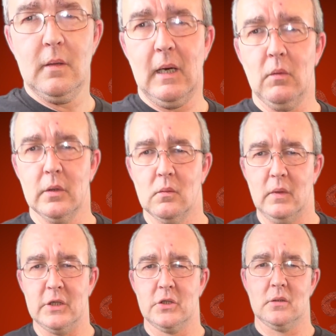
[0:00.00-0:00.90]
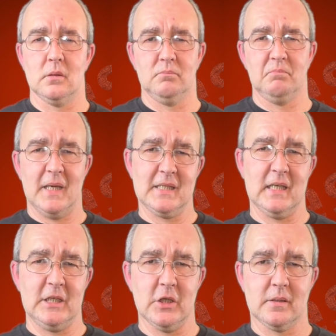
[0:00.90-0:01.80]
that one, which
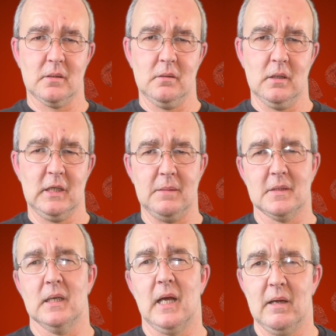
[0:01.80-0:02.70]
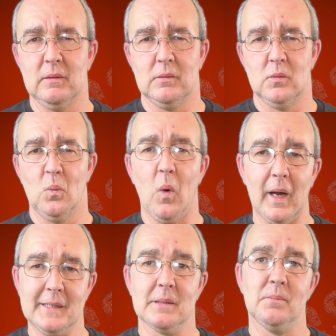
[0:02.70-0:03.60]
basically just keeps the light
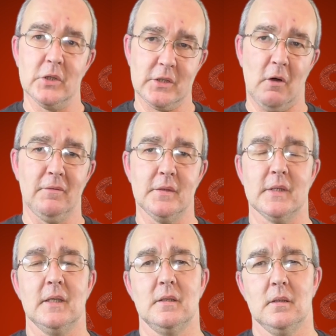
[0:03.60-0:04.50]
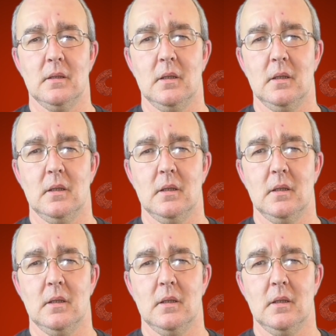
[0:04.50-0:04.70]
white but softens it.